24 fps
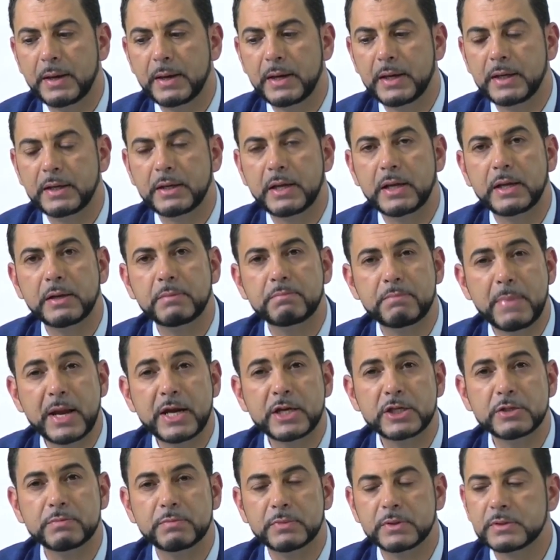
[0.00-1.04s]
in
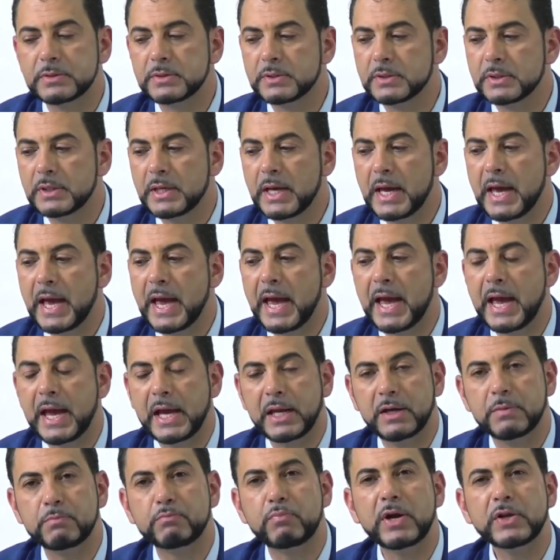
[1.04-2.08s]
management,
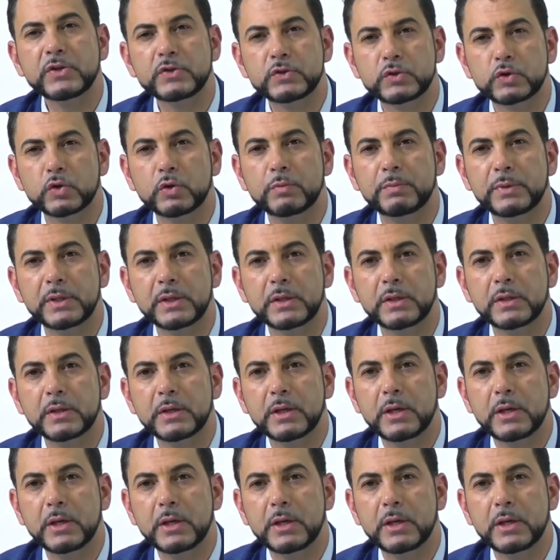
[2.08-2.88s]
and brainstorming,